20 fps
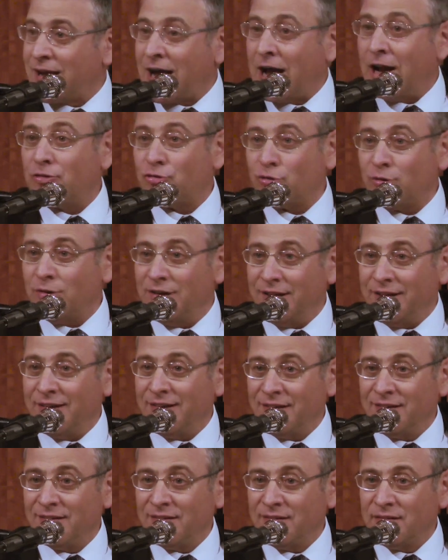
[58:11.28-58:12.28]
culturally.
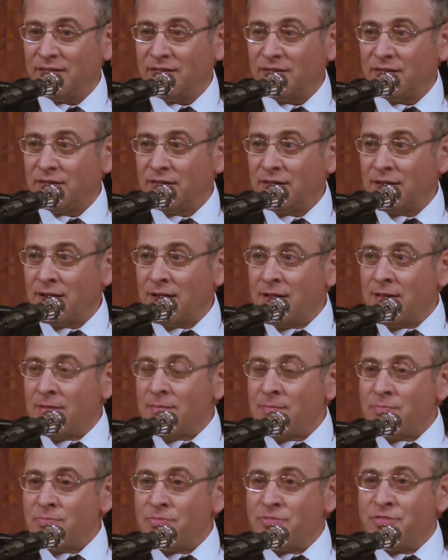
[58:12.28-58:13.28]

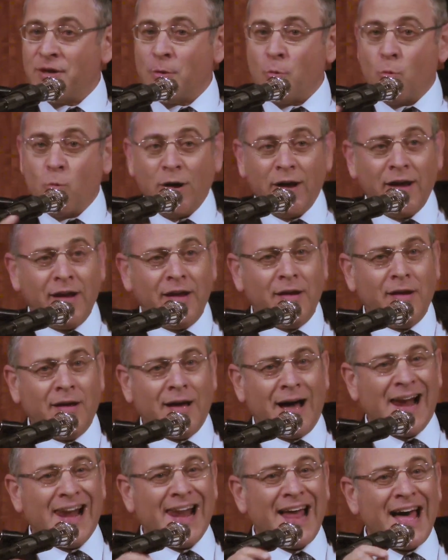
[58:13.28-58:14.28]
The way
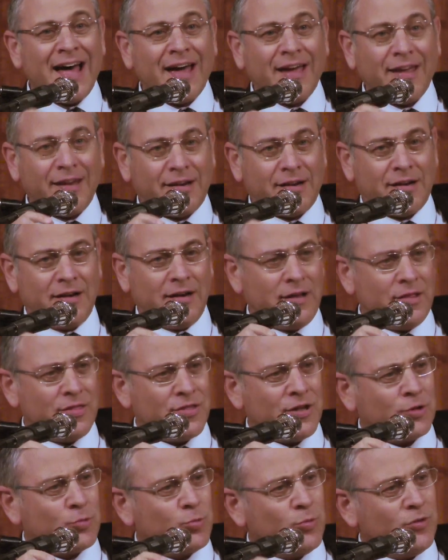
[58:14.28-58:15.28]
halachically
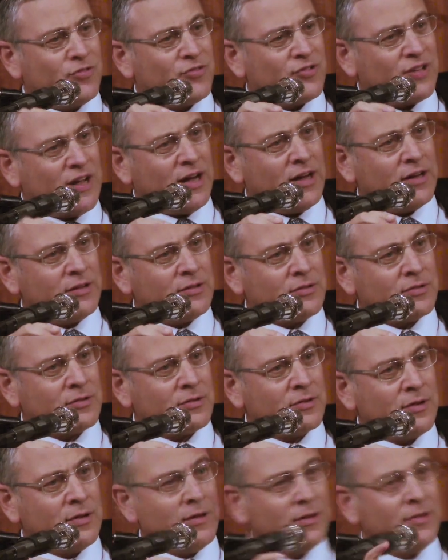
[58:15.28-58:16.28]
that we
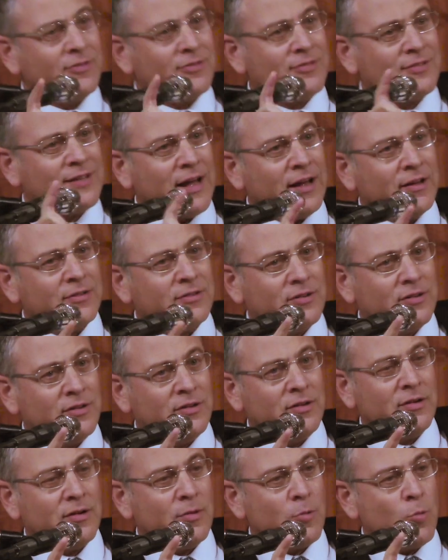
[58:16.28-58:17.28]

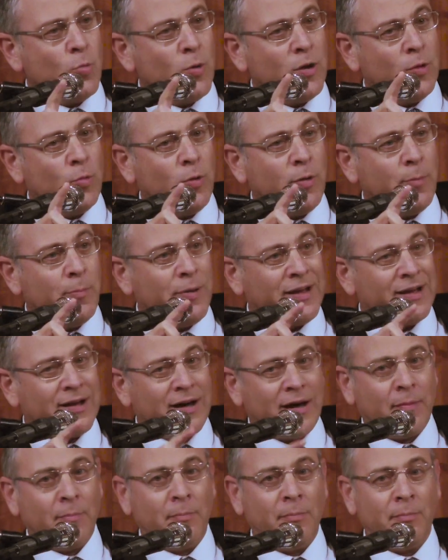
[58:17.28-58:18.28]
started when we
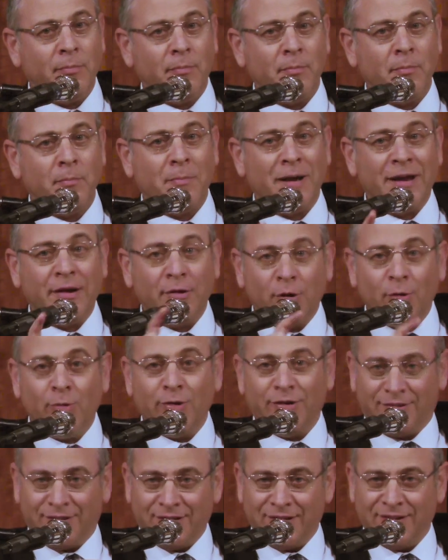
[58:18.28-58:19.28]
become
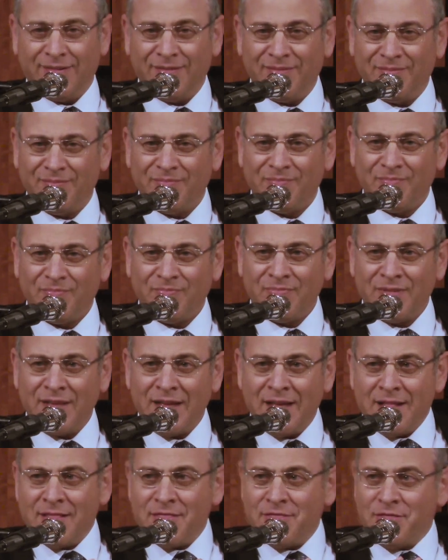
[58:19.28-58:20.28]
minority.
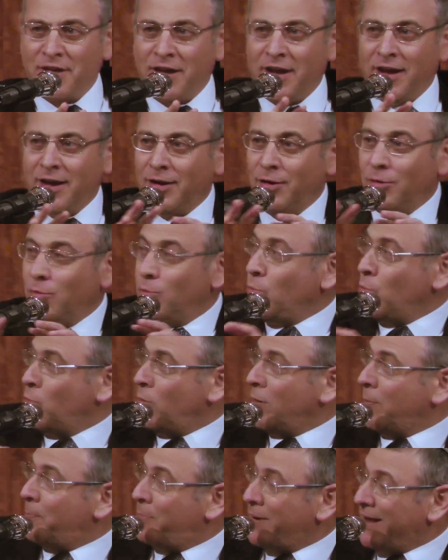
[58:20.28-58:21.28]
Then
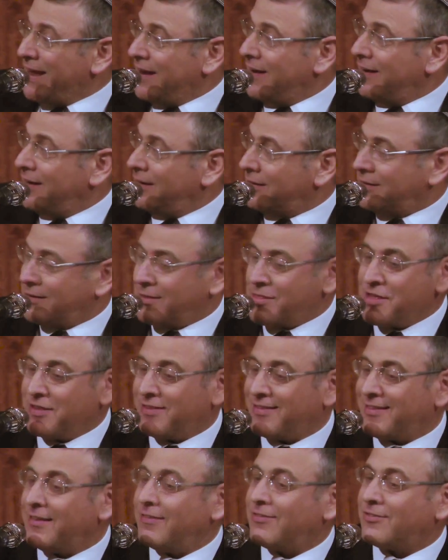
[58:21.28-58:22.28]
we built the
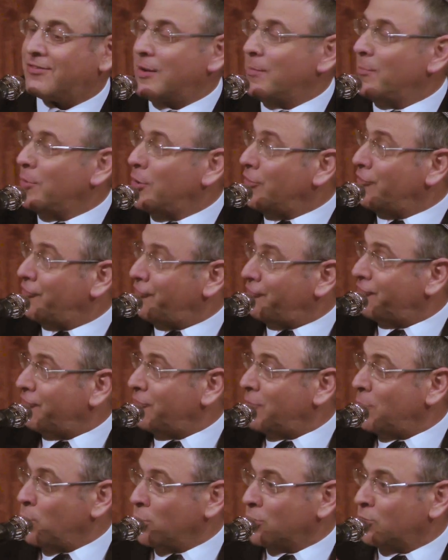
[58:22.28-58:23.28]
system of
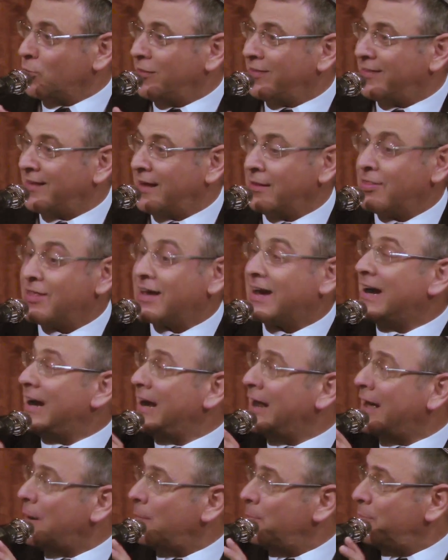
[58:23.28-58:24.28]
what we say the
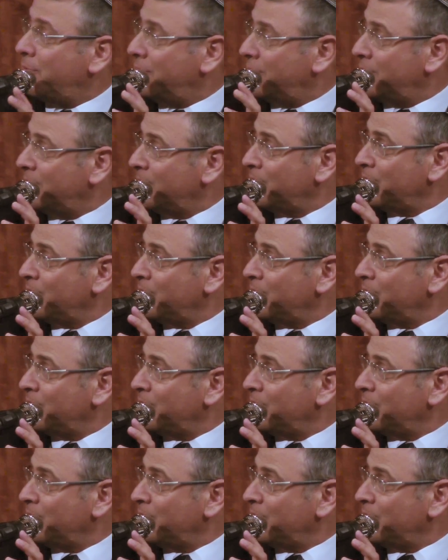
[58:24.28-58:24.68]
club.